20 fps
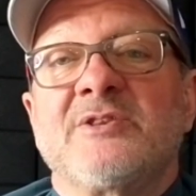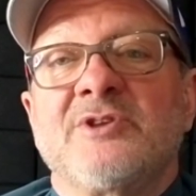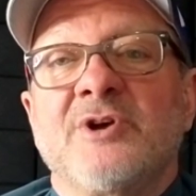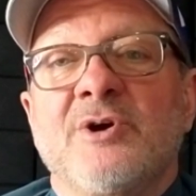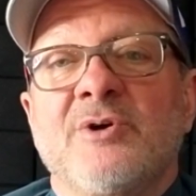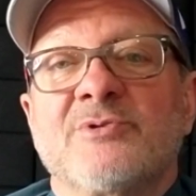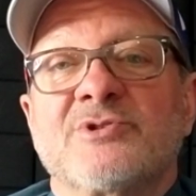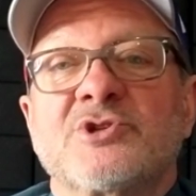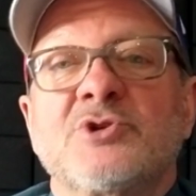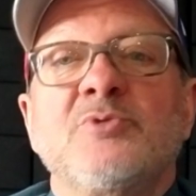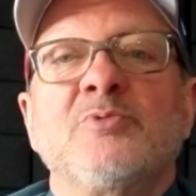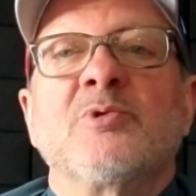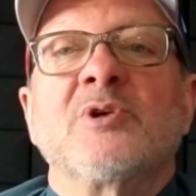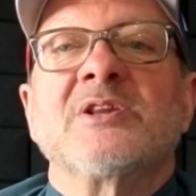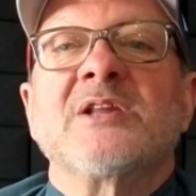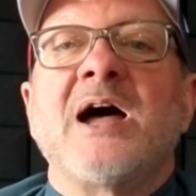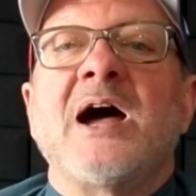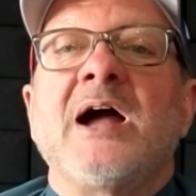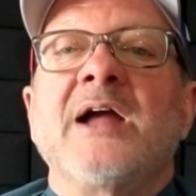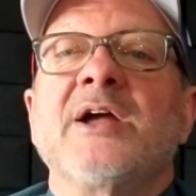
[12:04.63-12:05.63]
those who
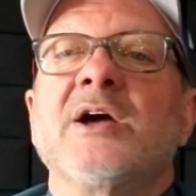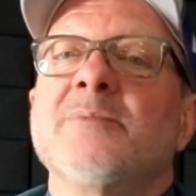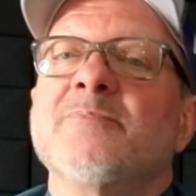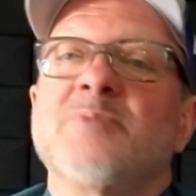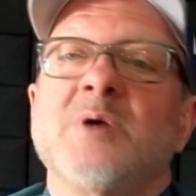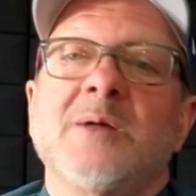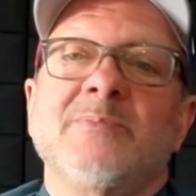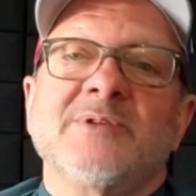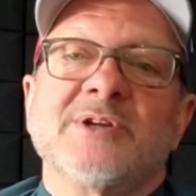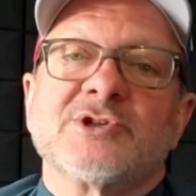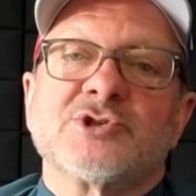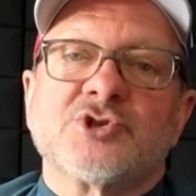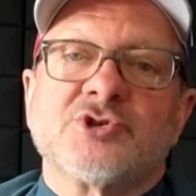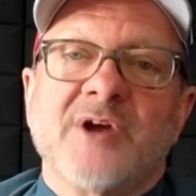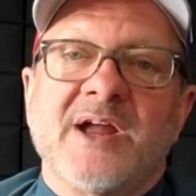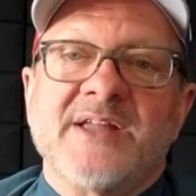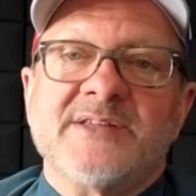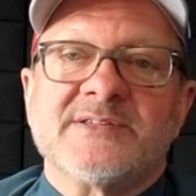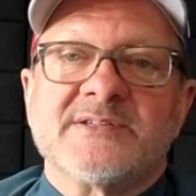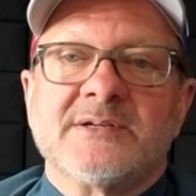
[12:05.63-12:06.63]
rely on public
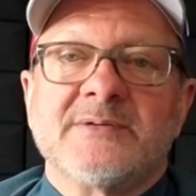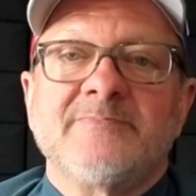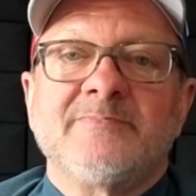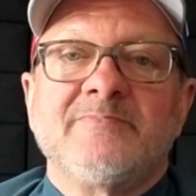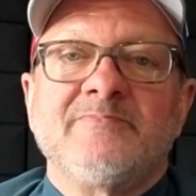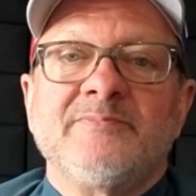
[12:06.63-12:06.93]
transit.